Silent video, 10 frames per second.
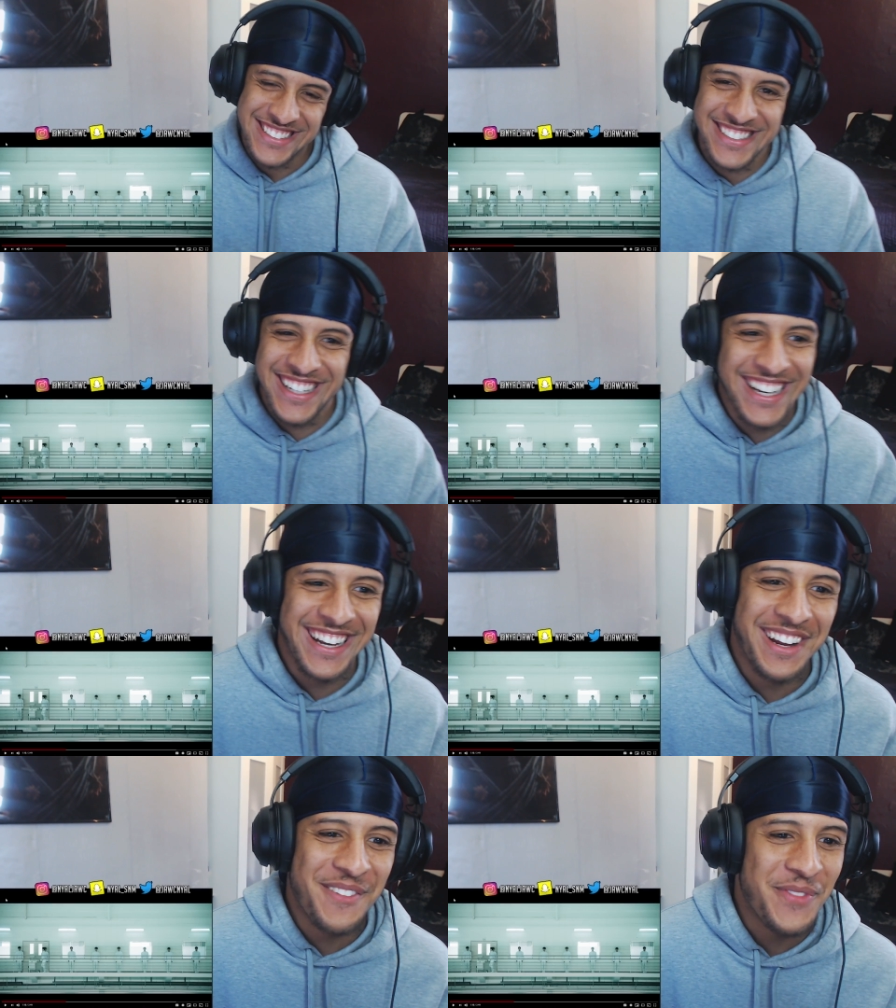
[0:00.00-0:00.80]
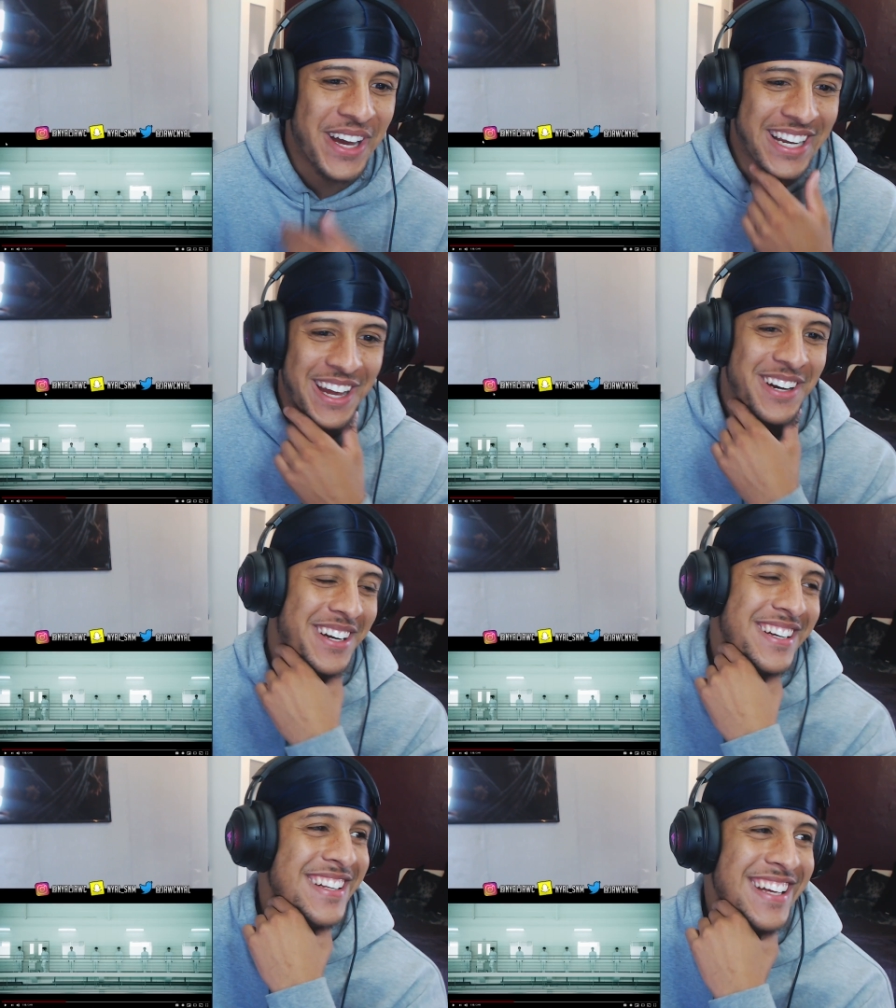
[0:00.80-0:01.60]
Okay, wait,
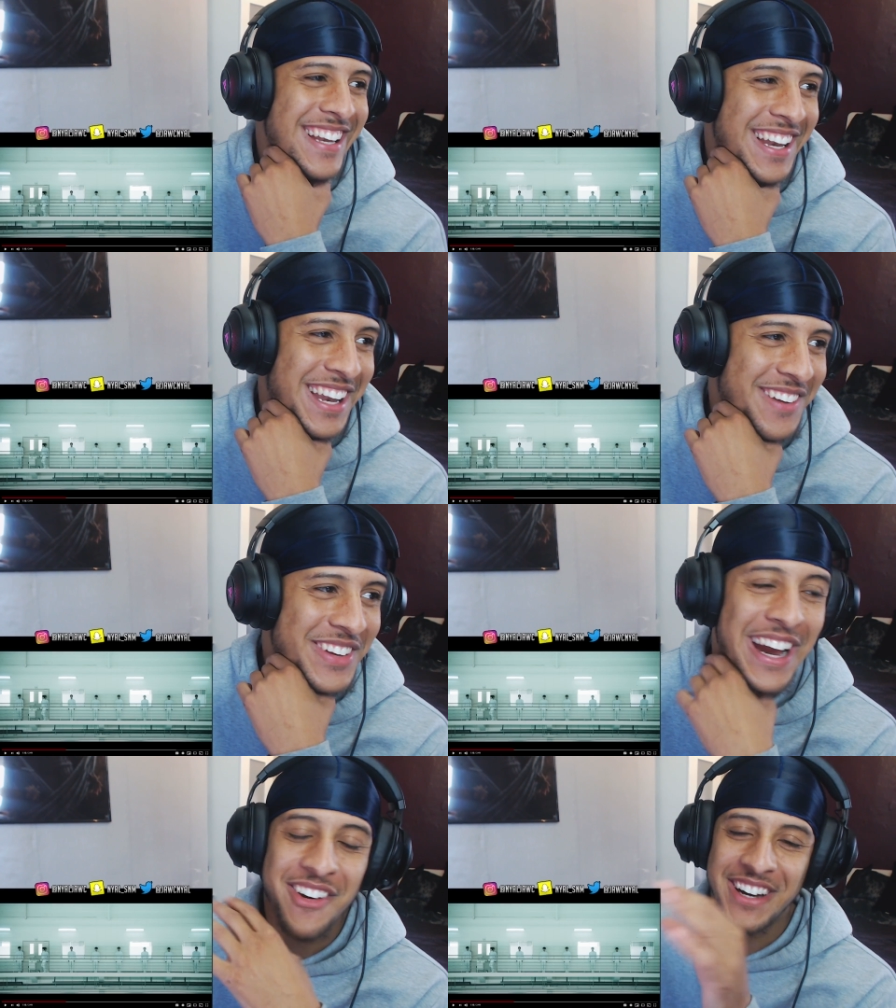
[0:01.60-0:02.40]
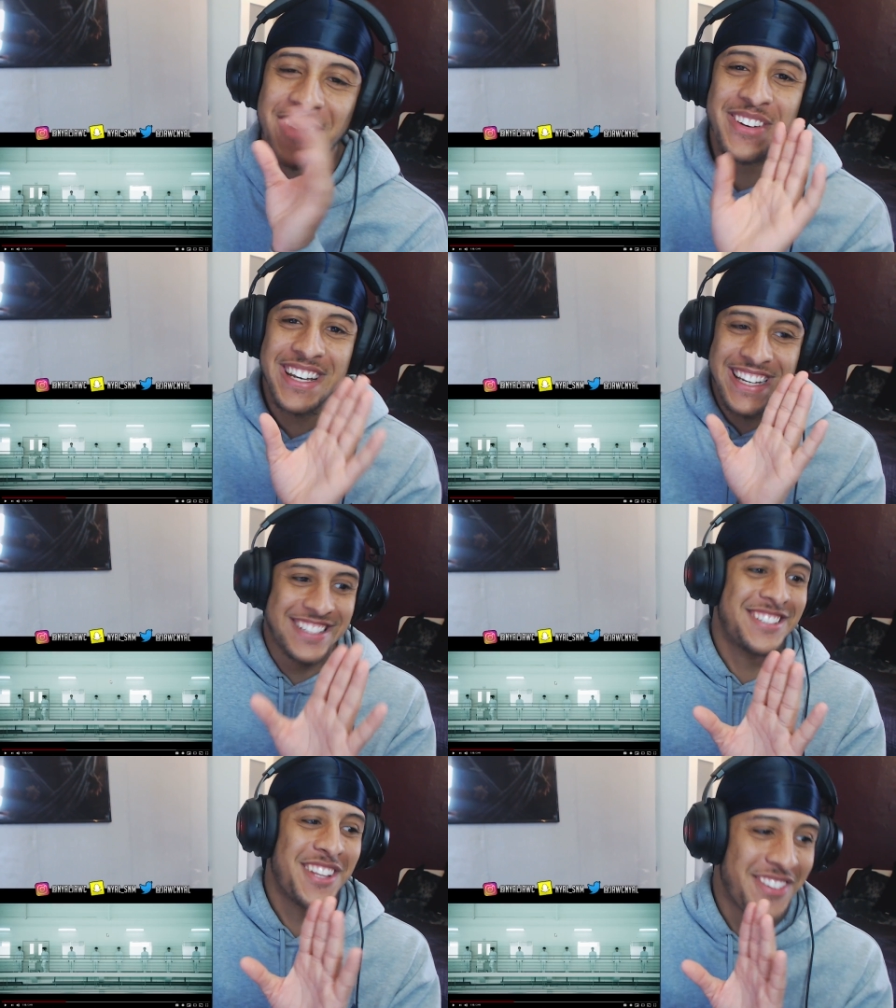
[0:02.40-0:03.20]
let me carry on, let me
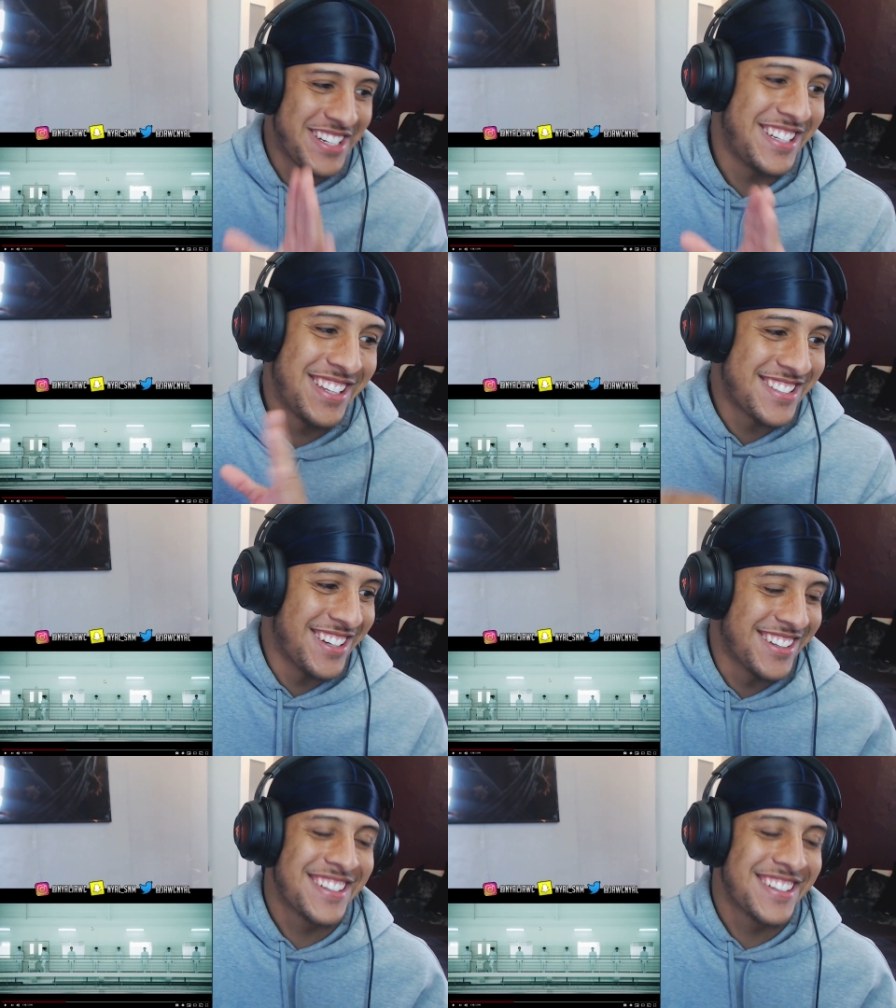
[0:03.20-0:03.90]
listen to the rest of the song.